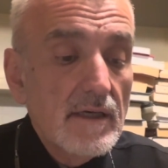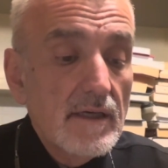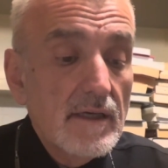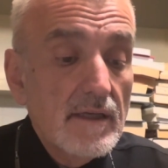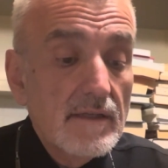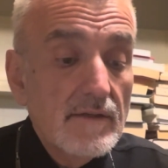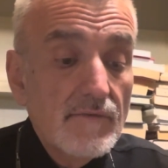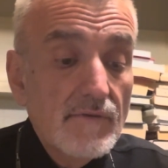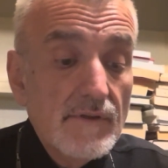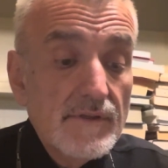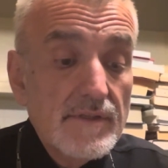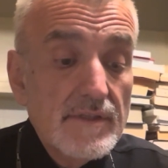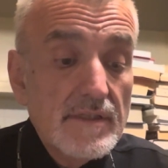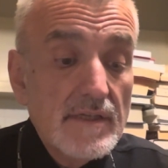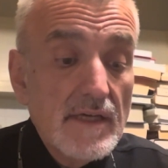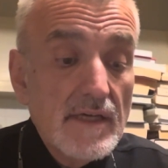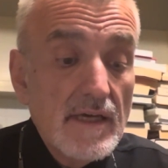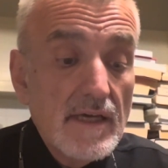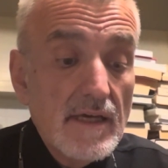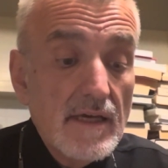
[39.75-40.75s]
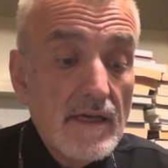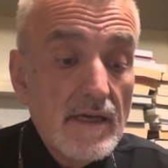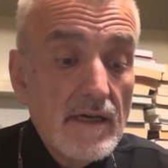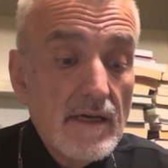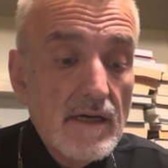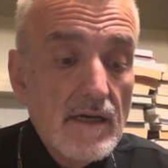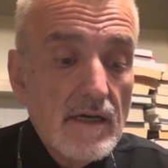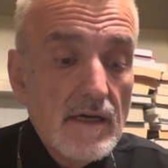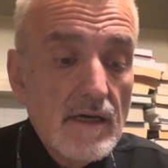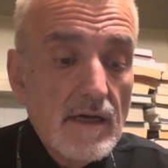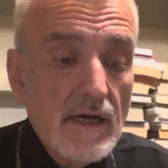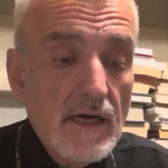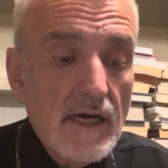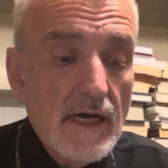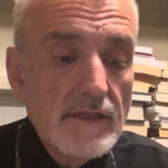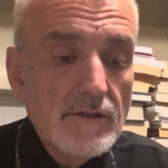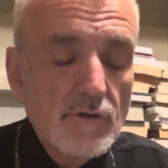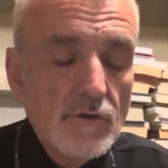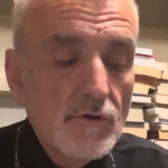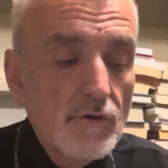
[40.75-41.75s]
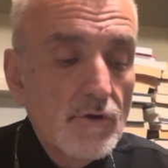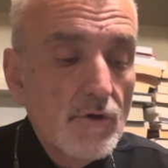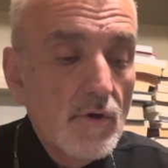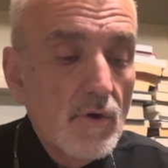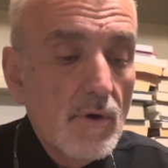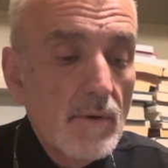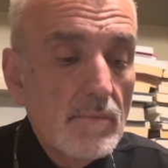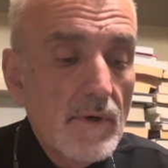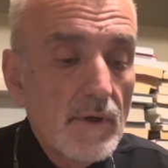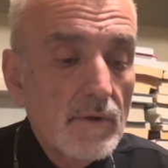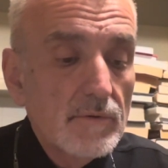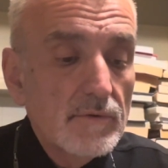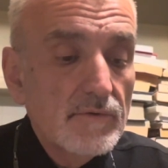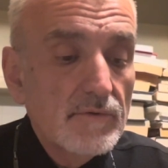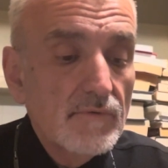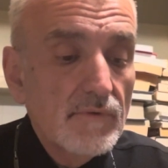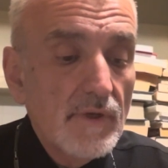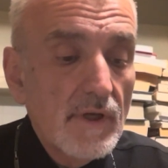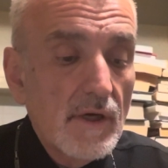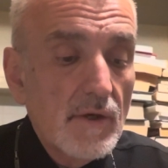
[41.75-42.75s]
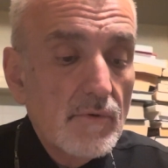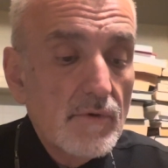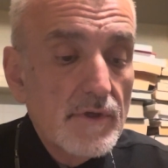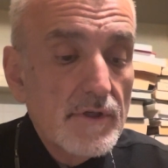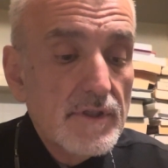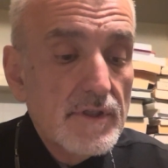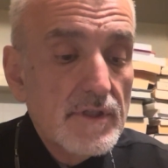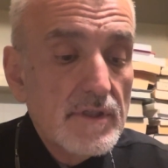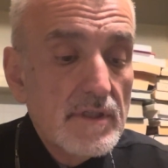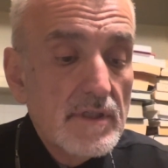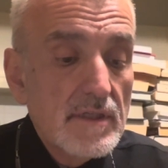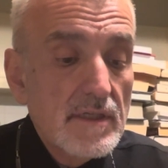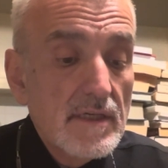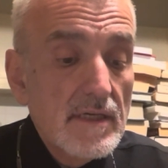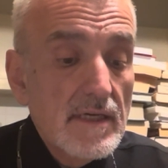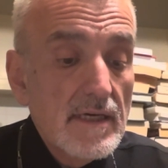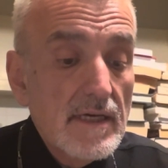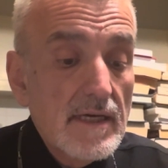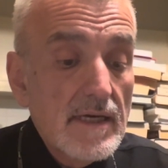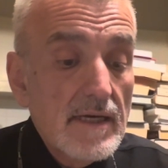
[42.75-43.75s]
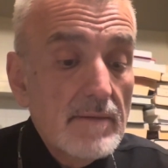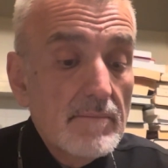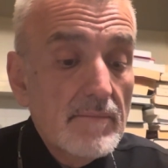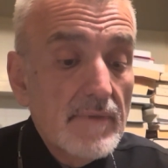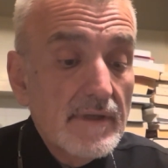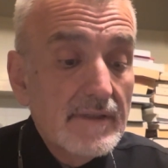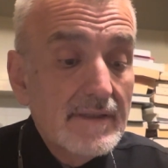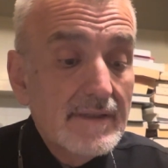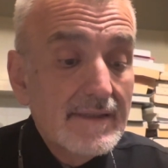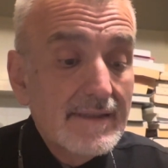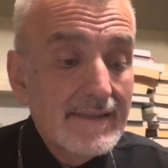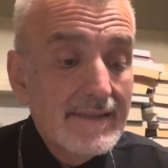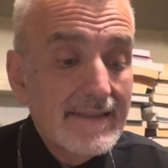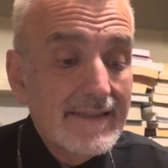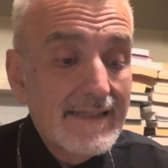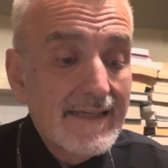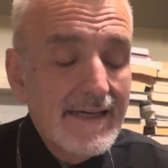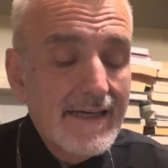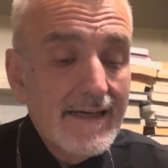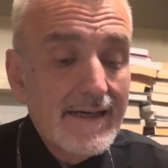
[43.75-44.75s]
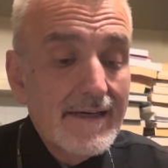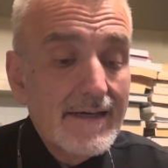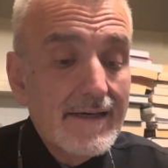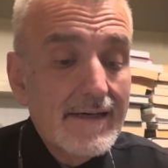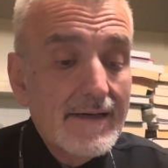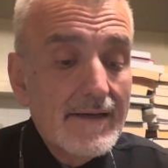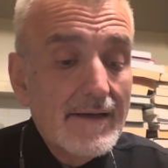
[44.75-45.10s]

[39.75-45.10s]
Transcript: It will say, I don't know about flowers, but there